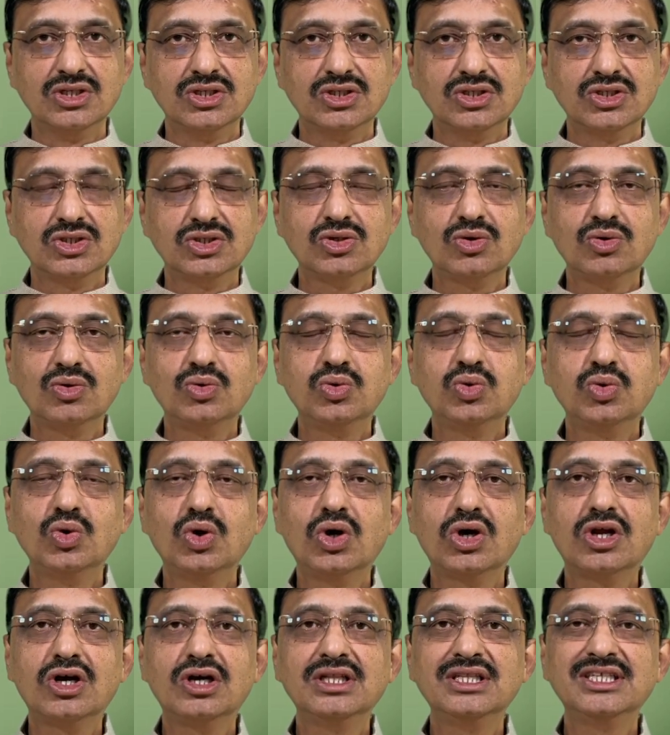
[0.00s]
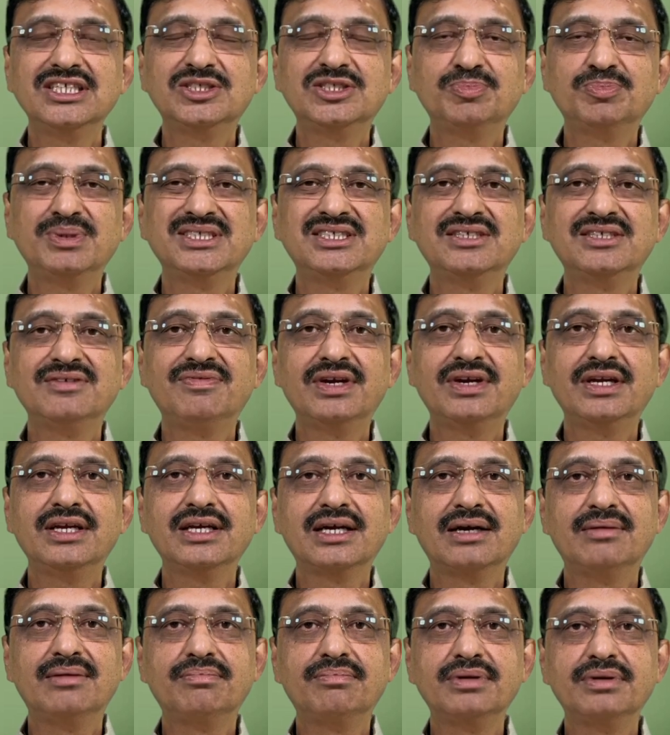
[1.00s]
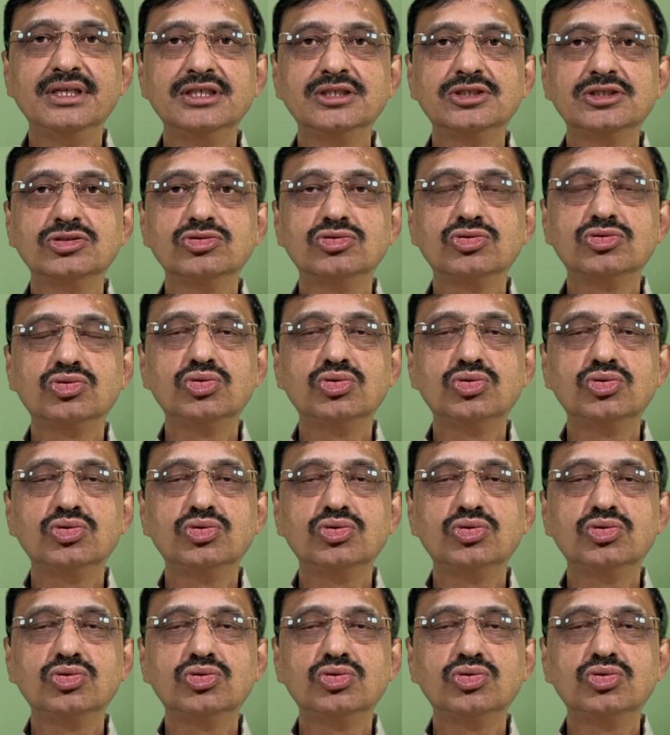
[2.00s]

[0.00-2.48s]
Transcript: So, who are all the specified companies